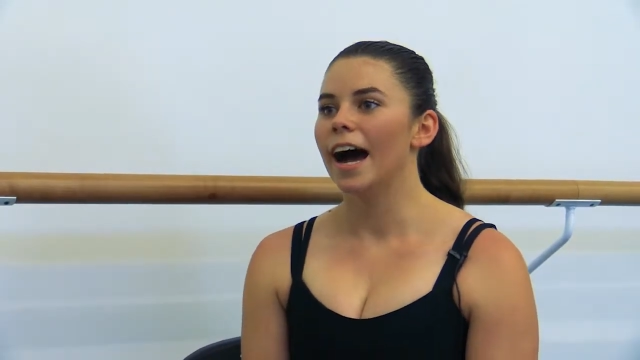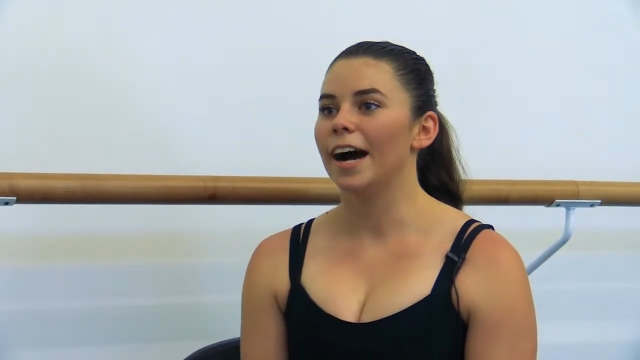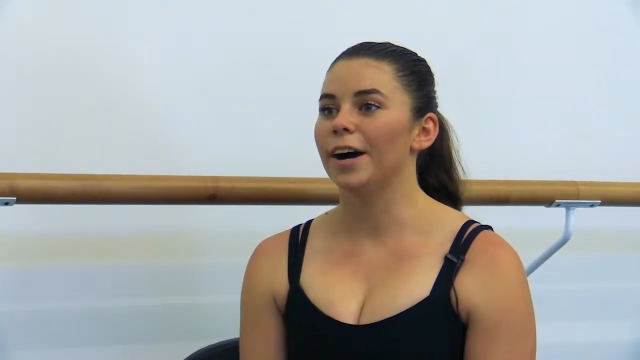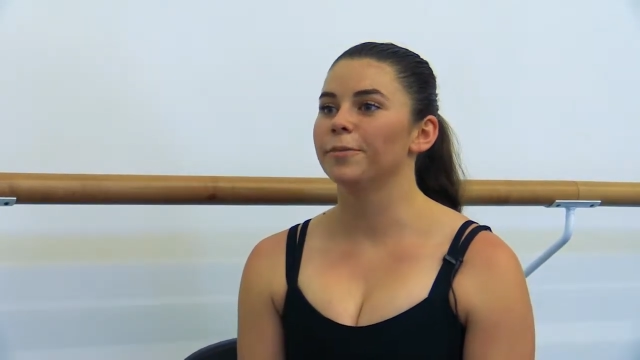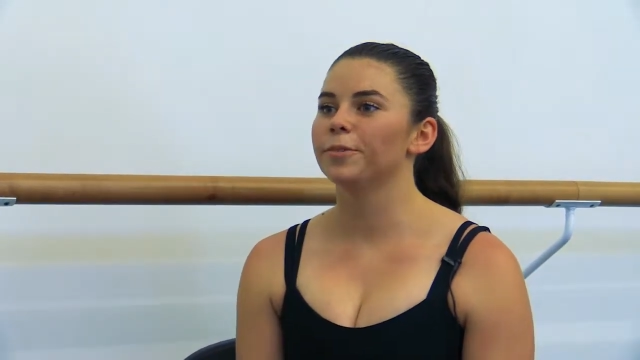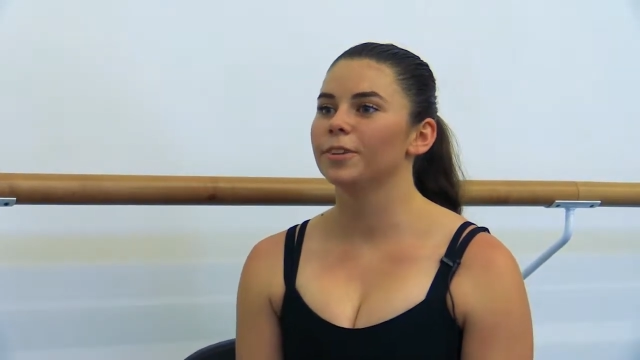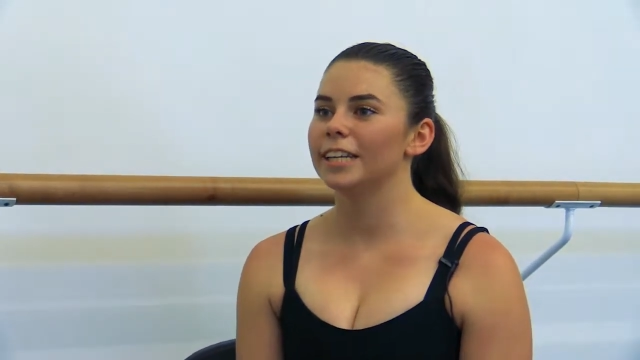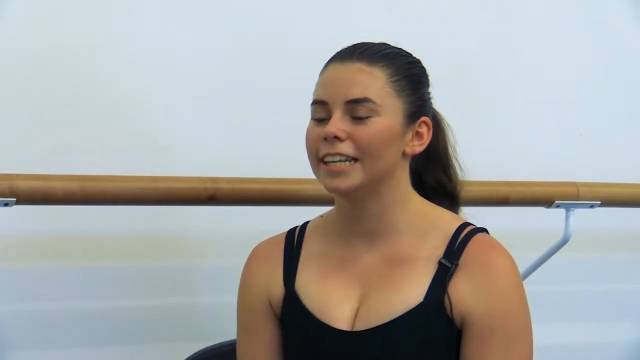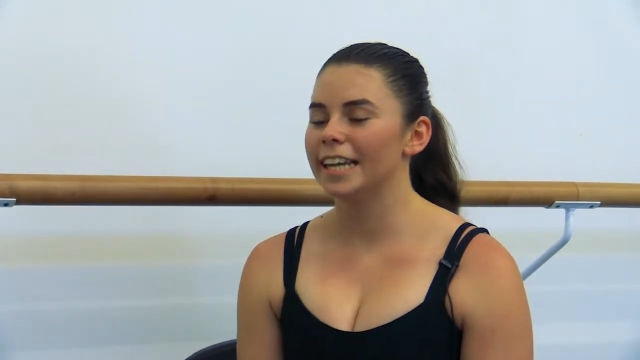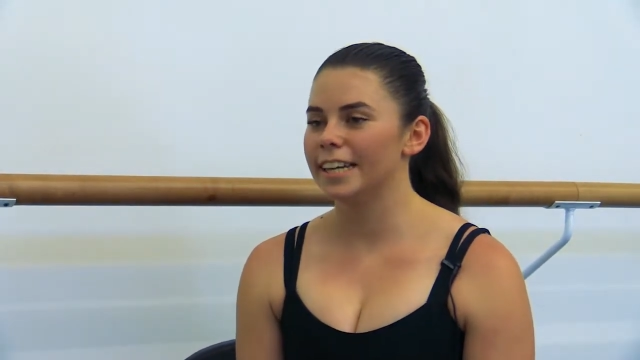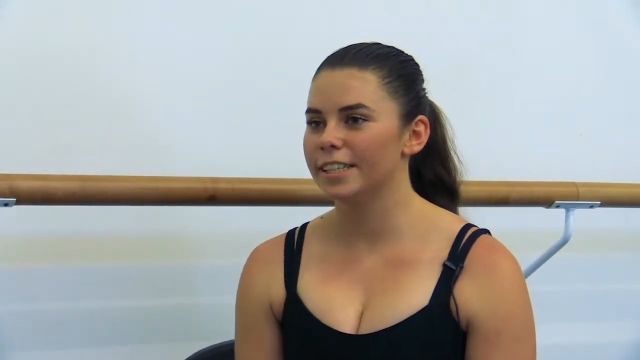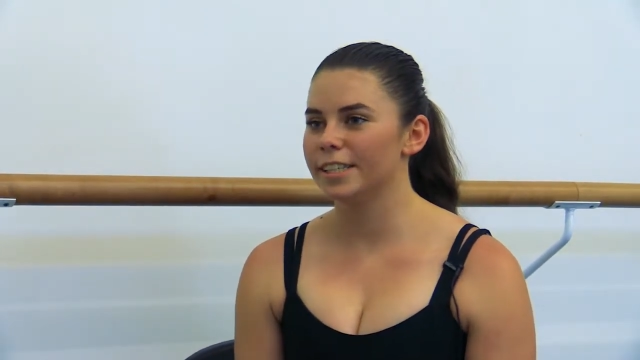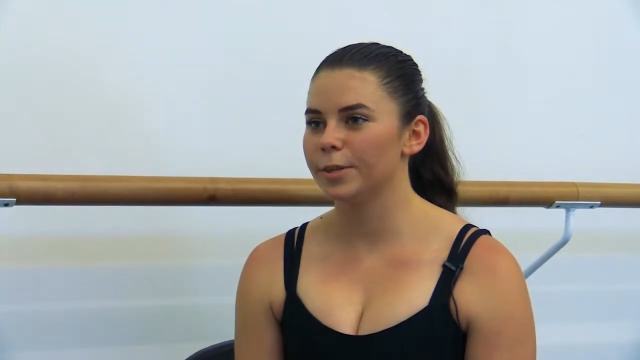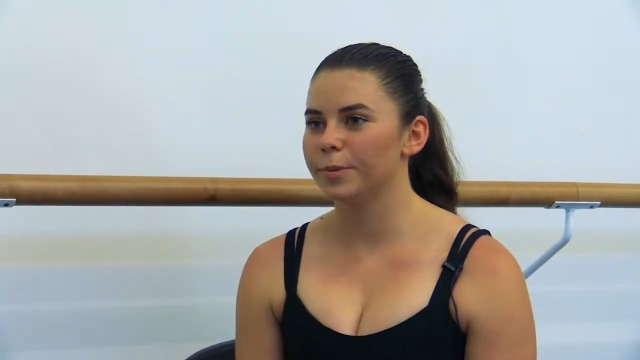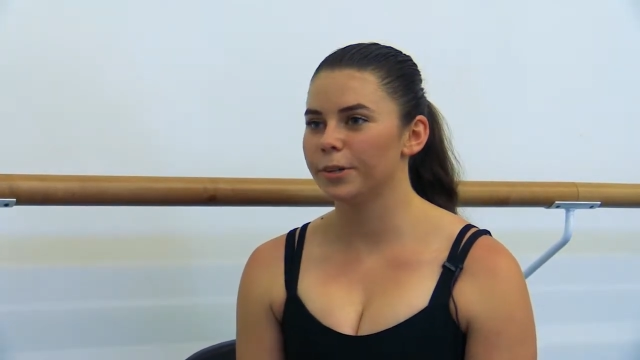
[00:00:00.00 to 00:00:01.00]
Um, well,
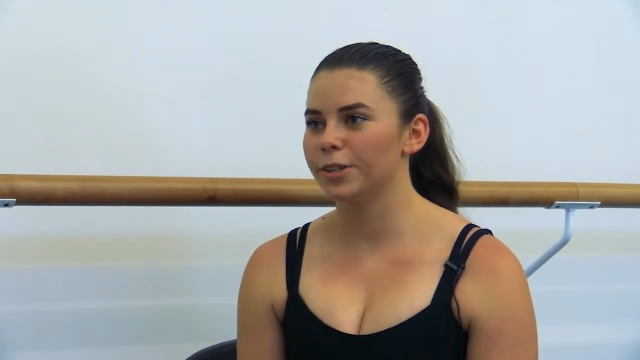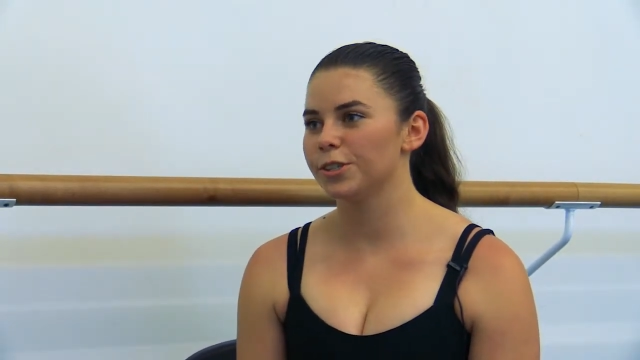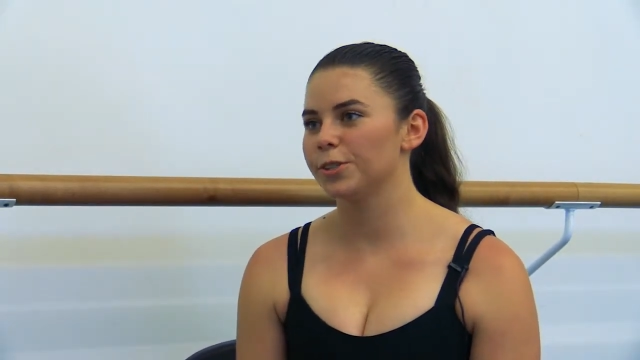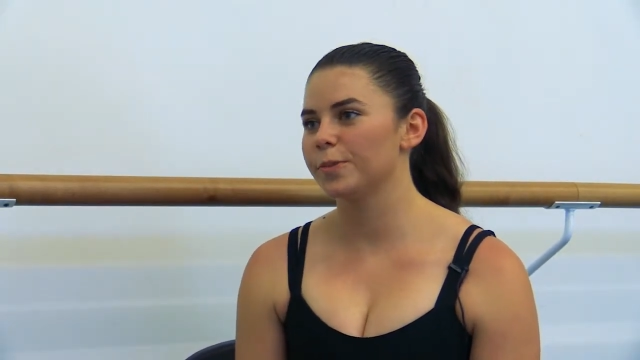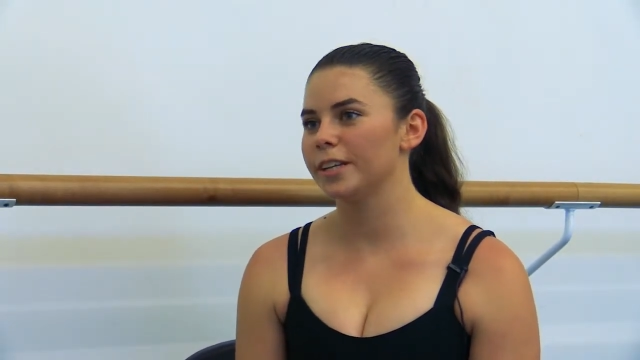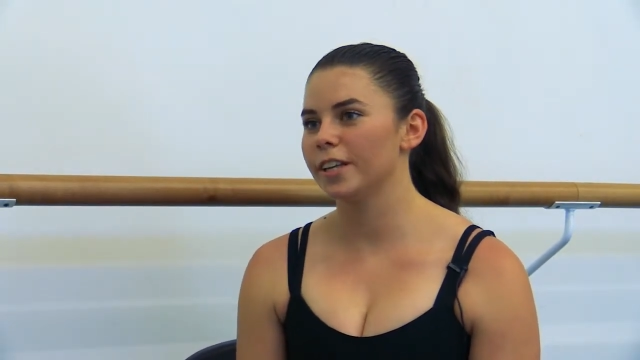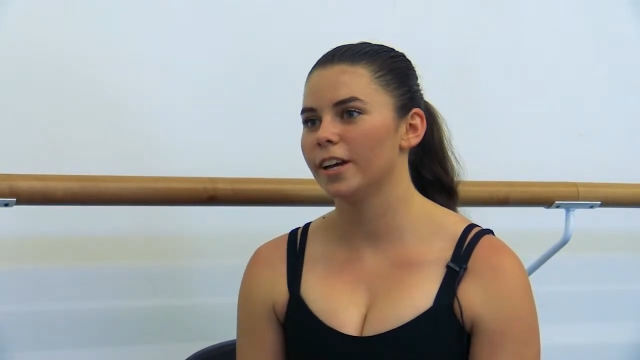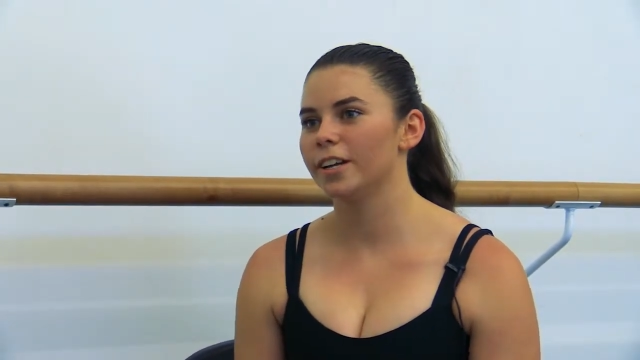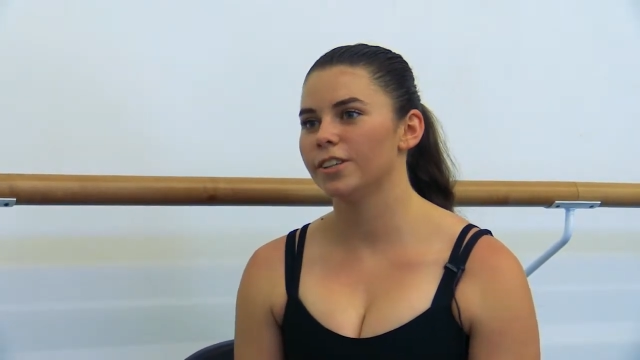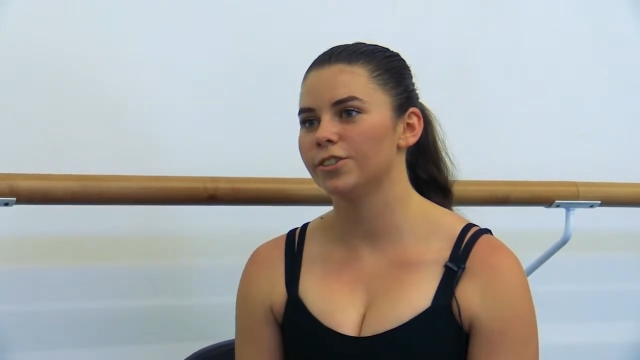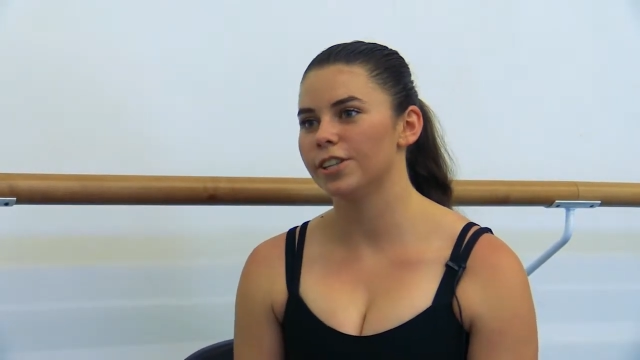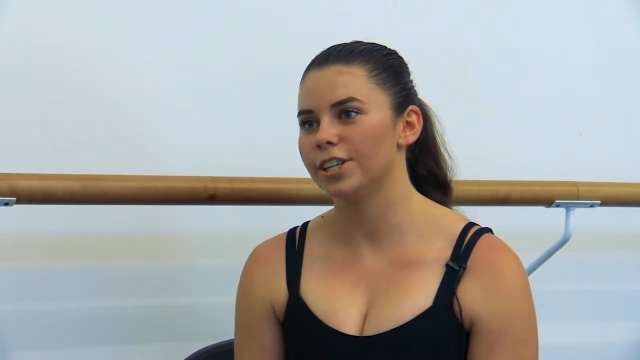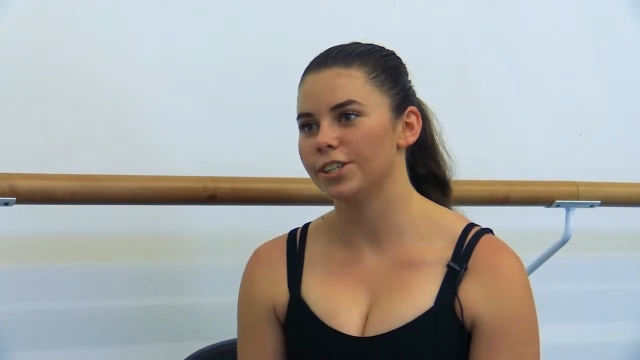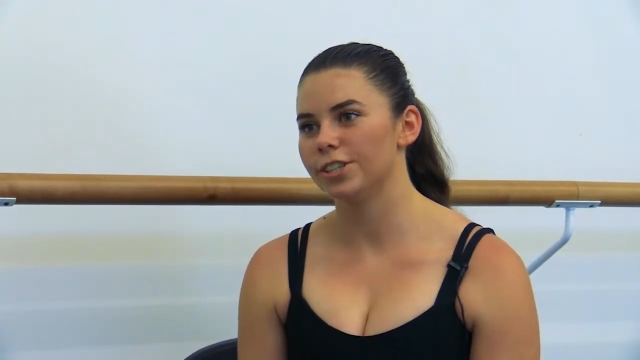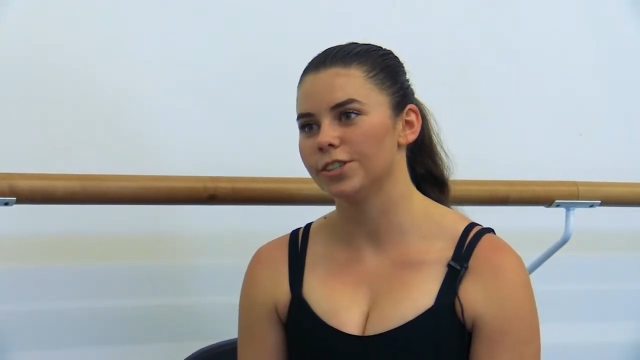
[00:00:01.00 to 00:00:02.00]
it that because we learn
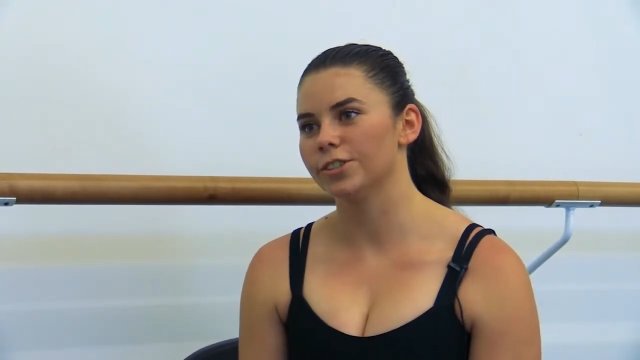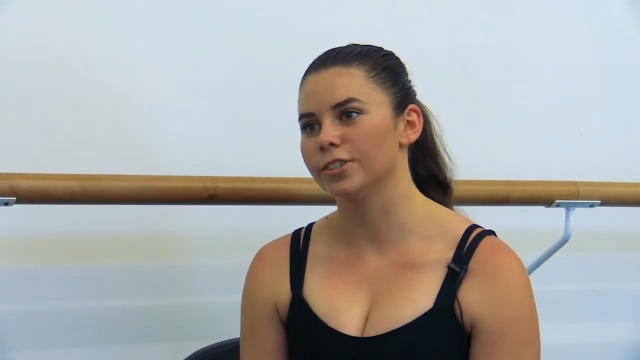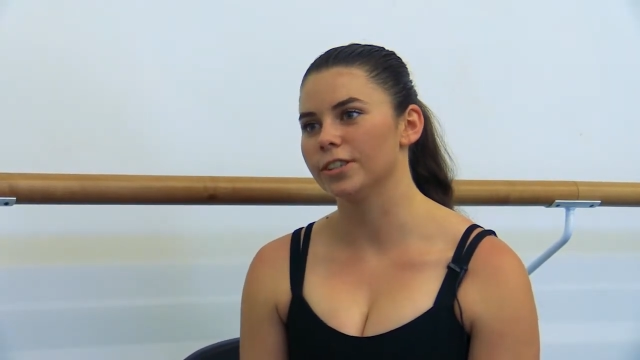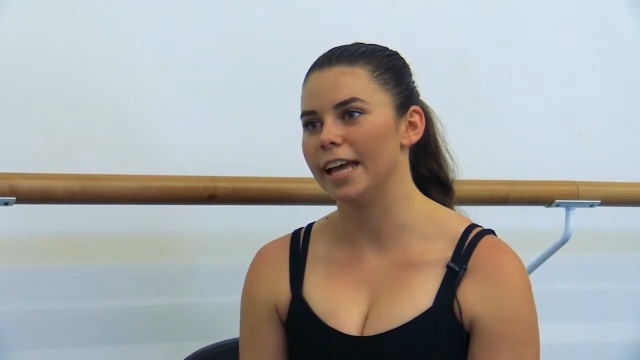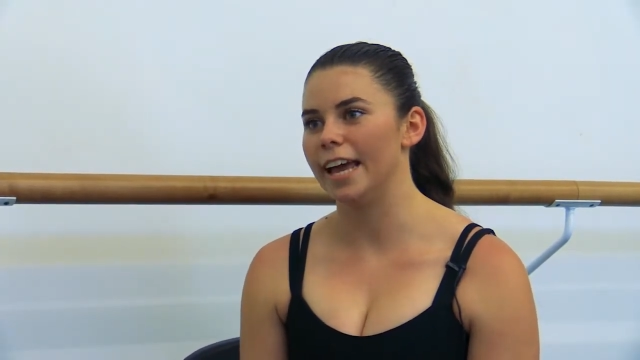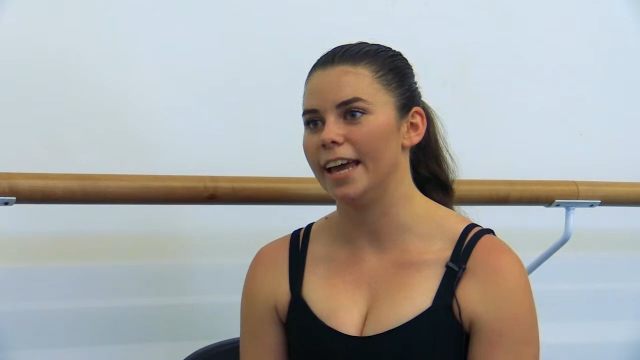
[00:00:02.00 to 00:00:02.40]
traditional